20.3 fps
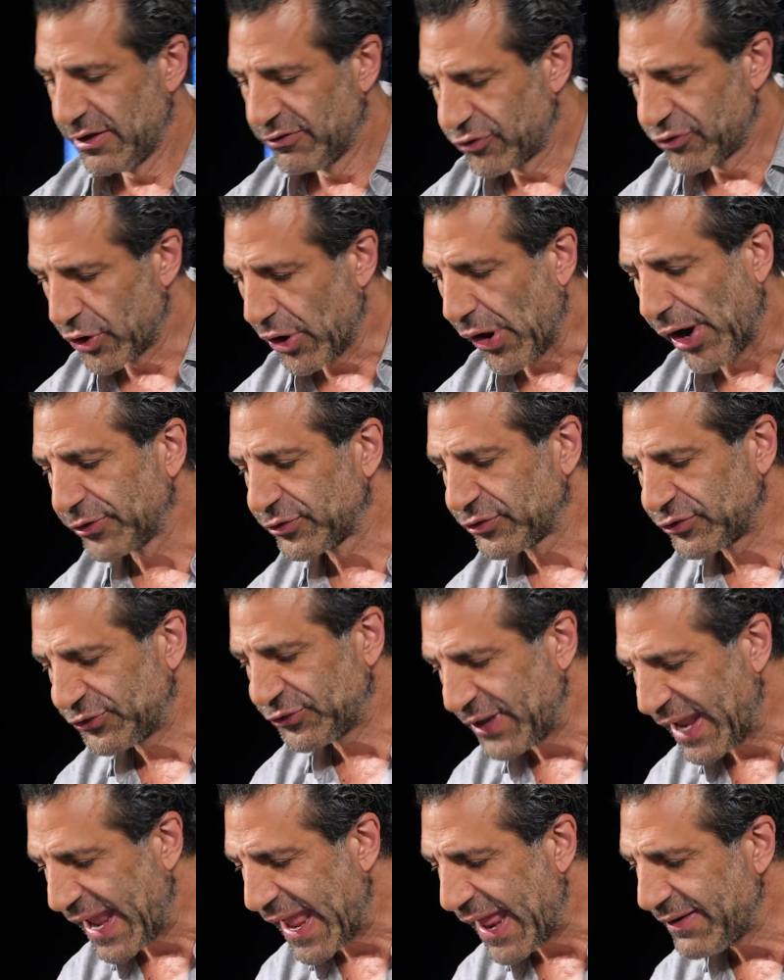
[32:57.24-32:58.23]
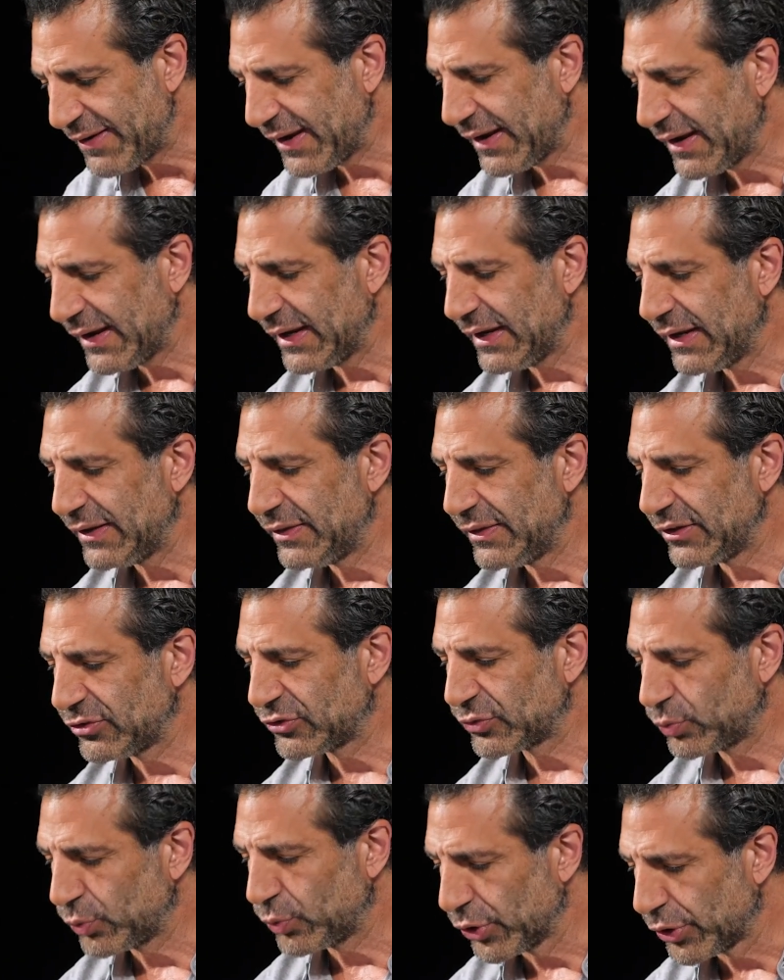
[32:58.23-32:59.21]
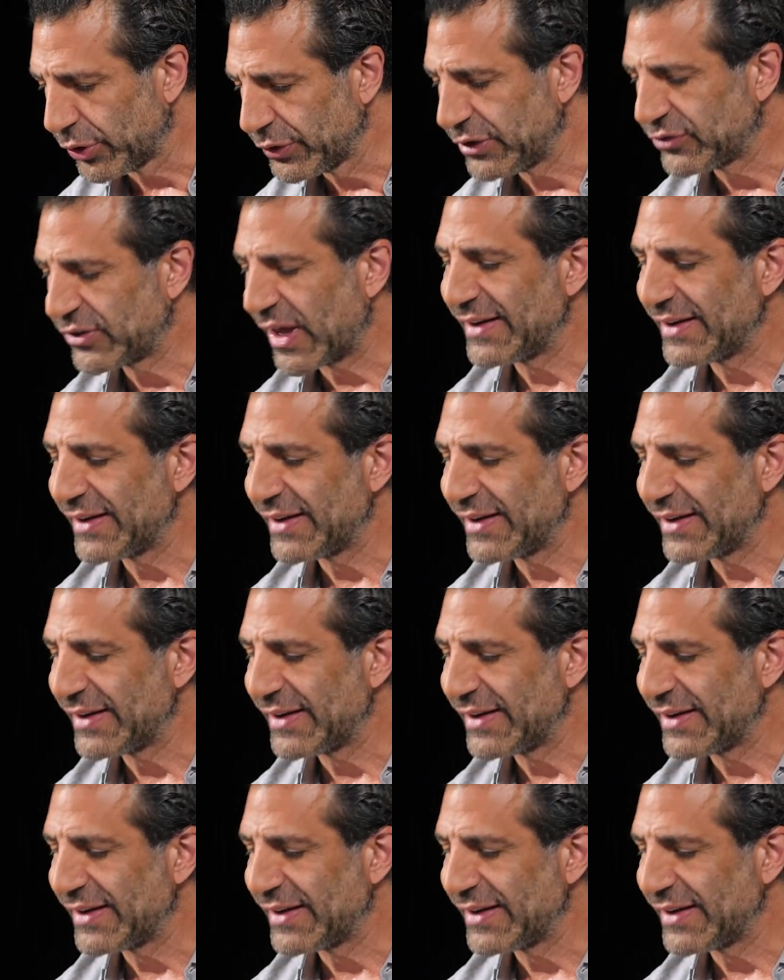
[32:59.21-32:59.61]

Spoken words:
For our standing in this world is